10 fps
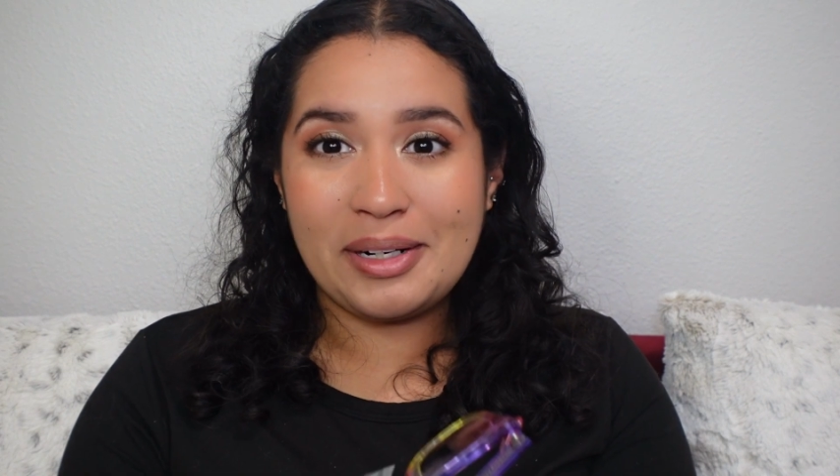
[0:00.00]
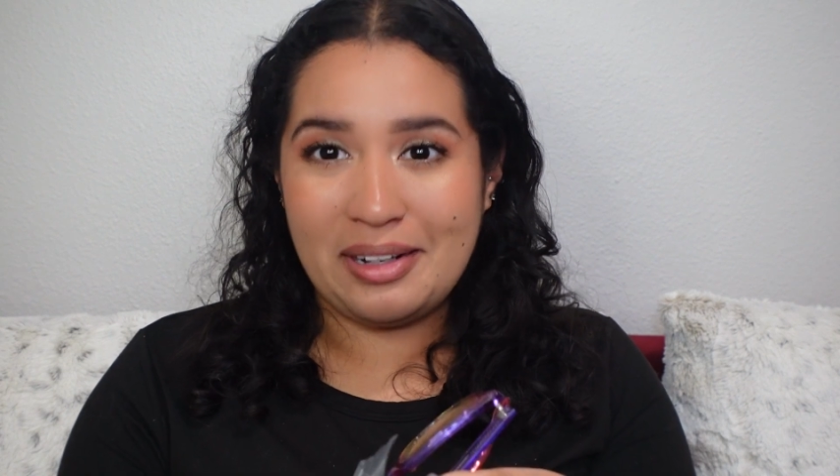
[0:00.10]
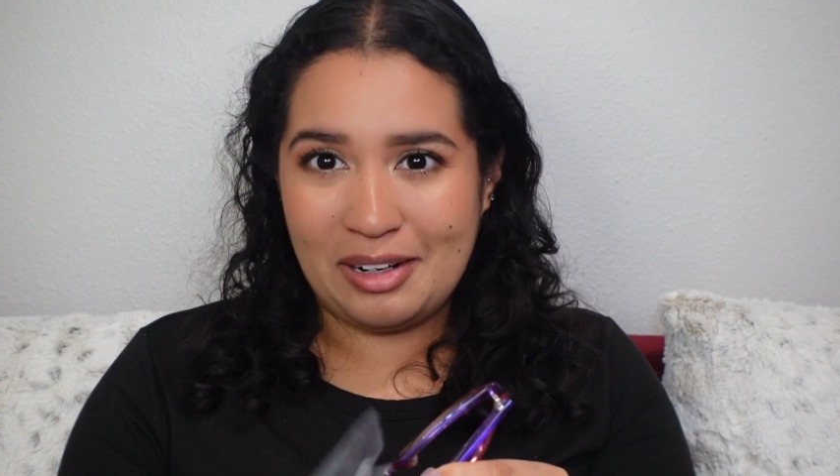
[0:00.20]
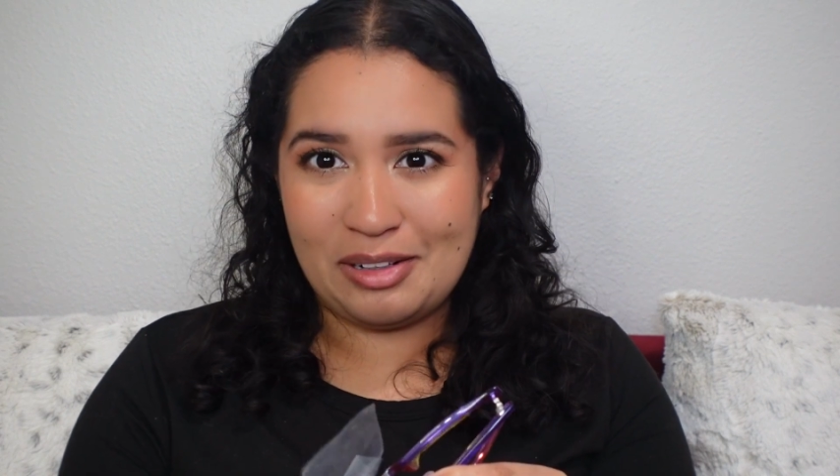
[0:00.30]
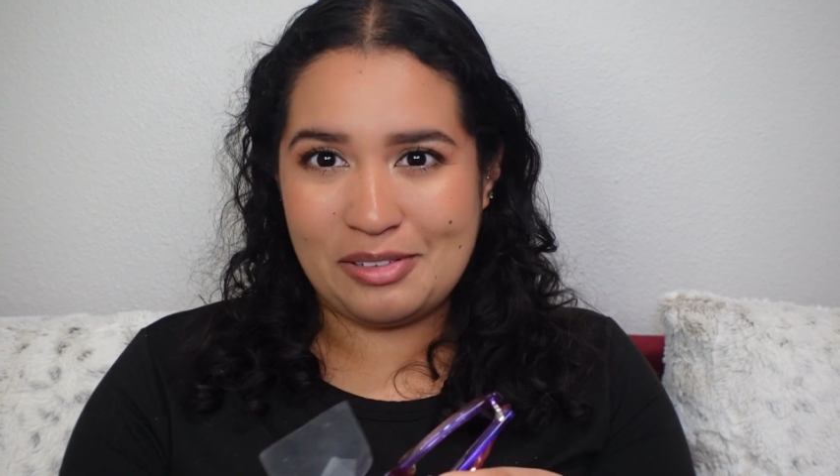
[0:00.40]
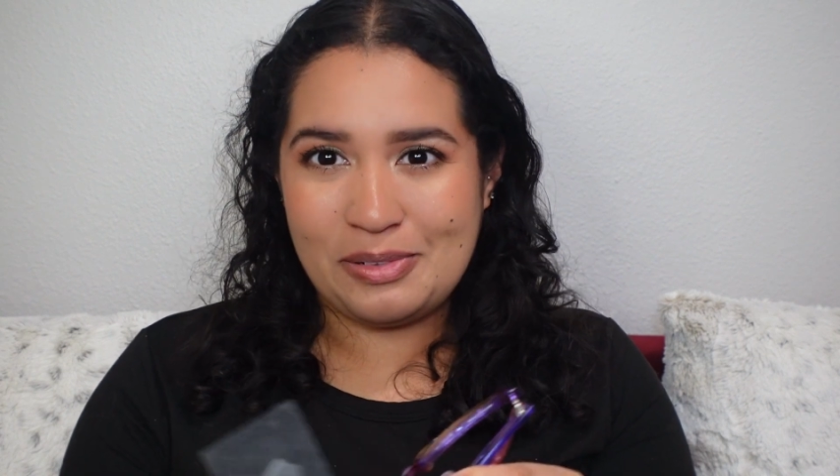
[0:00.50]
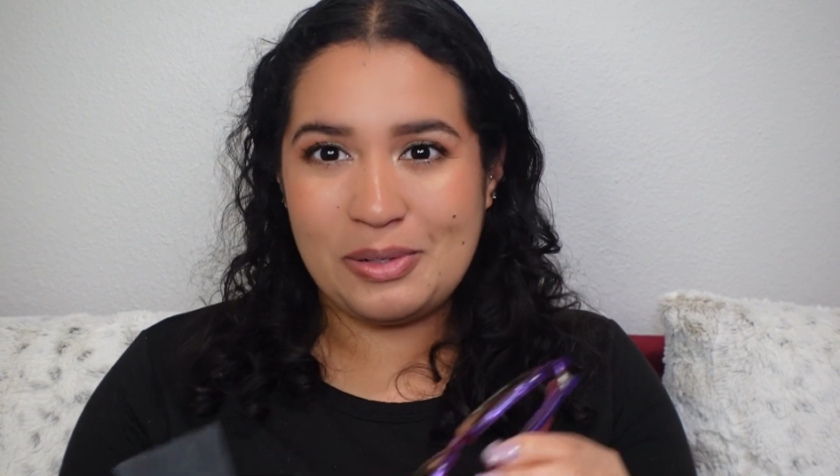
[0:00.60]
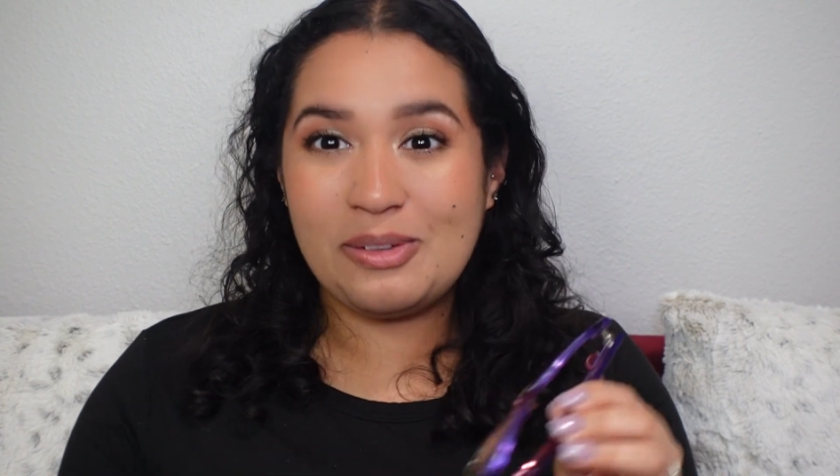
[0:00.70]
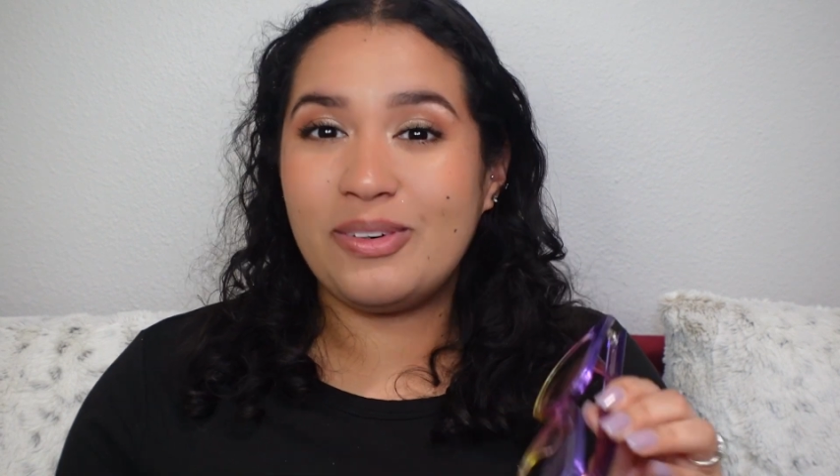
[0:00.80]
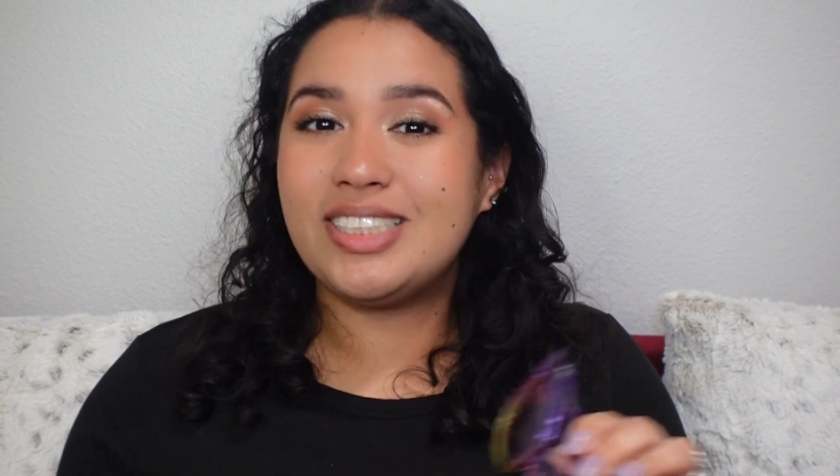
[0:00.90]

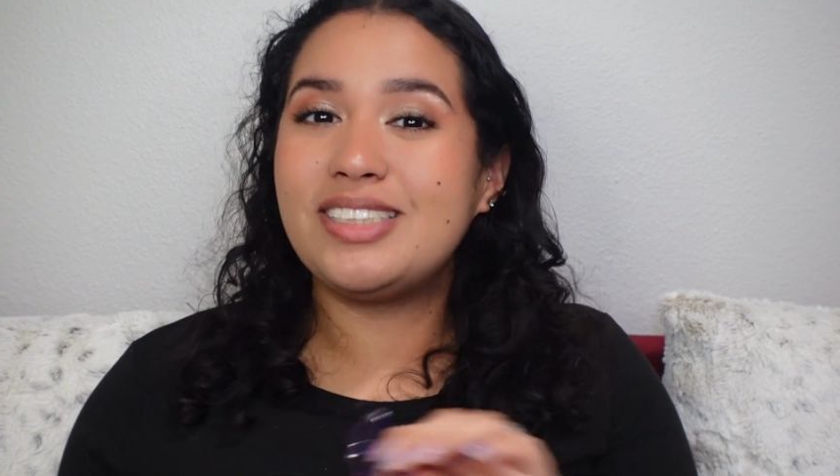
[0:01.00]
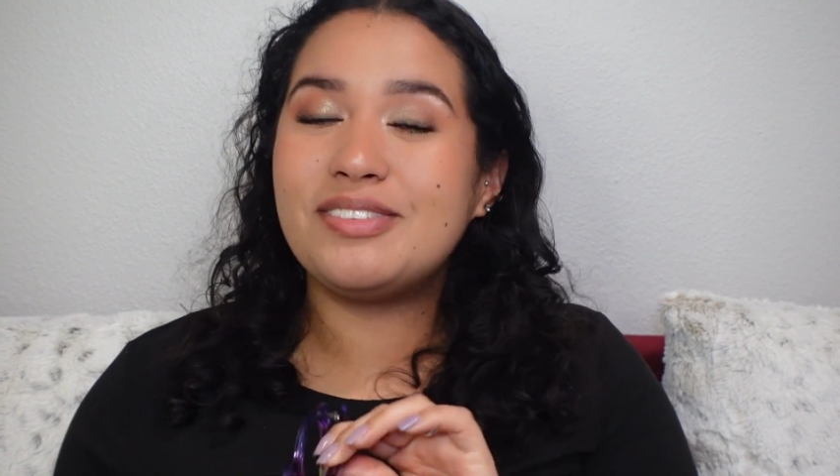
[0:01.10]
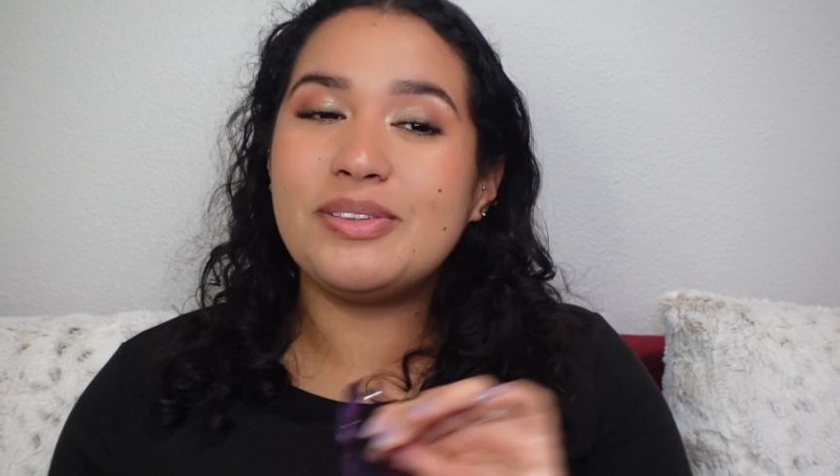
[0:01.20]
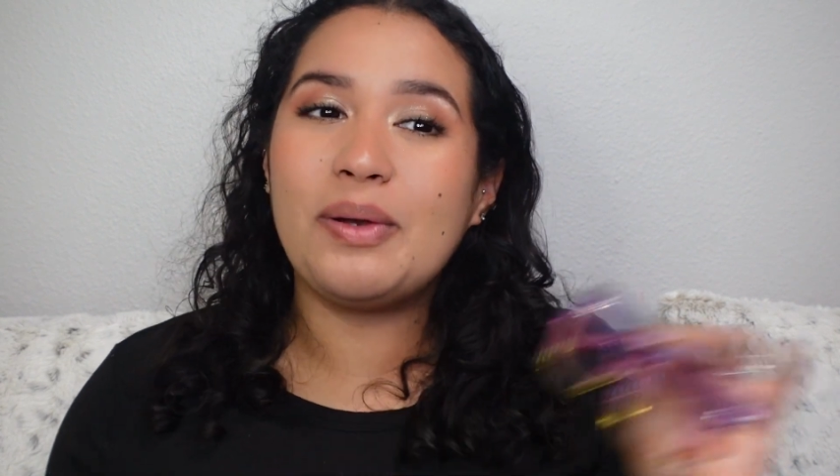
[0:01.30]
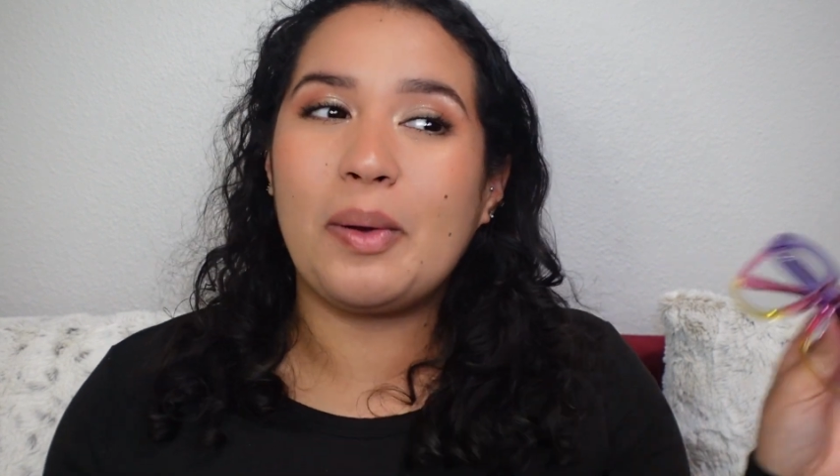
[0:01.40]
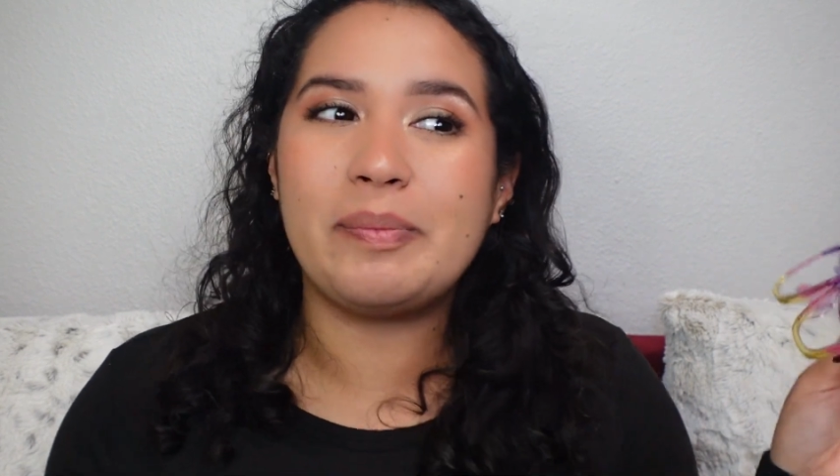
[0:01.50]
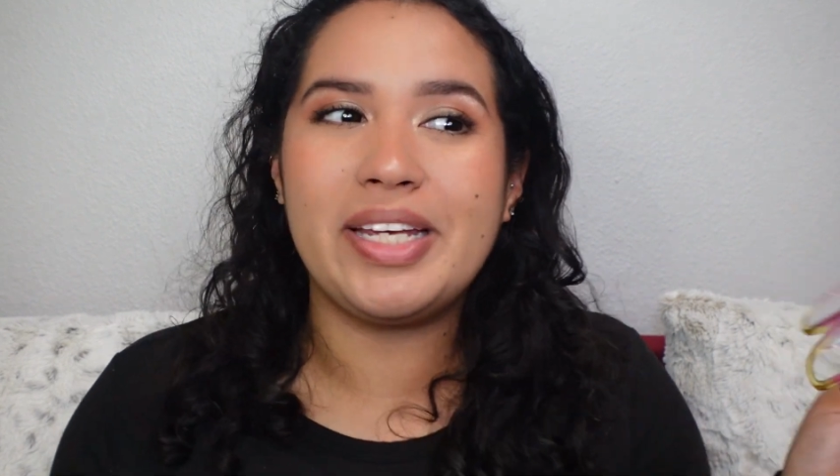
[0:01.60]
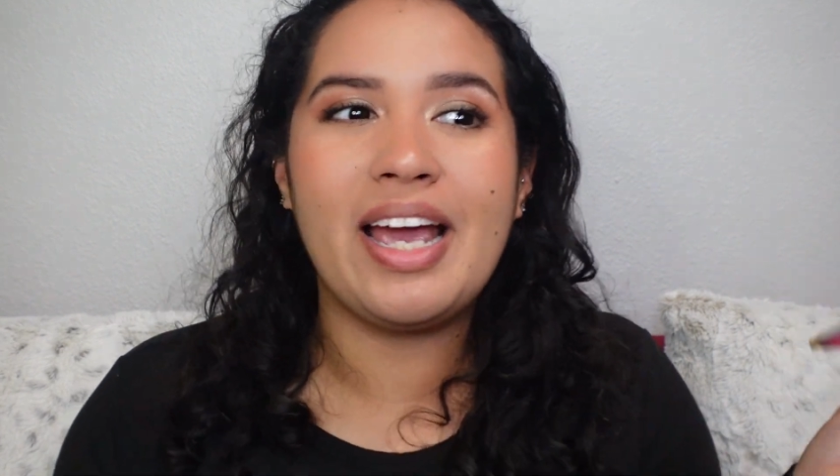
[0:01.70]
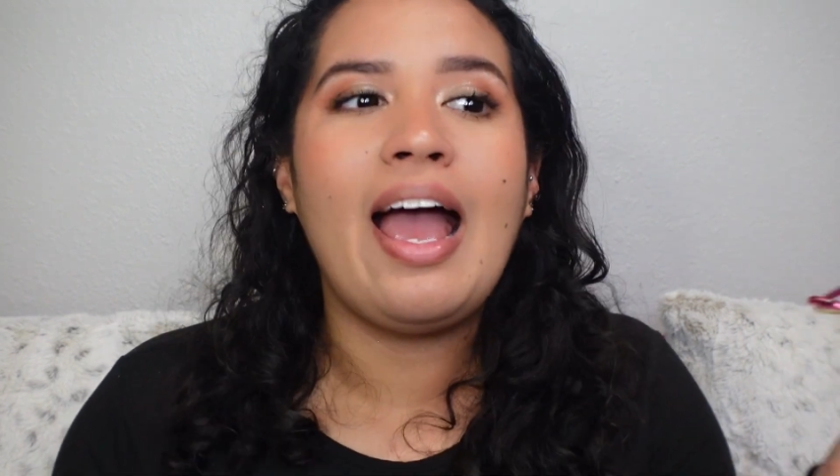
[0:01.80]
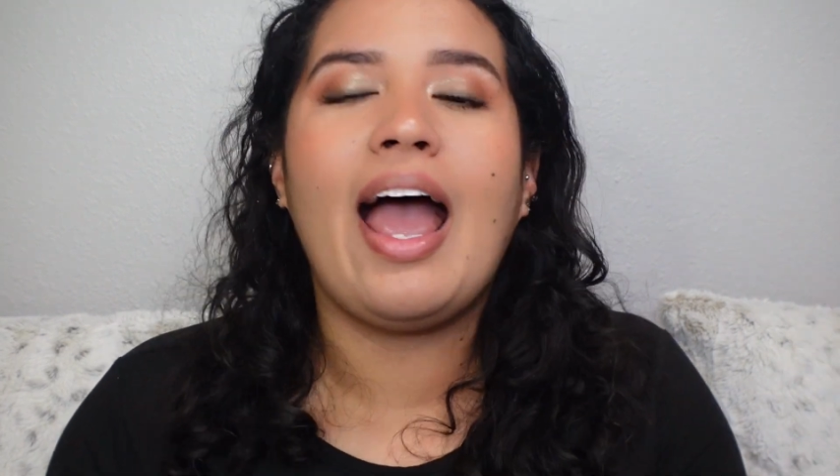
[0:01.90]
colorful, which if you know
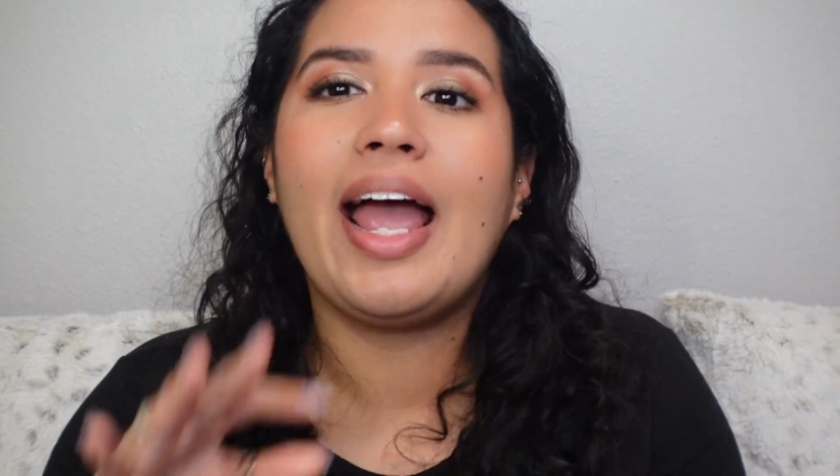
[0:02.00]
me,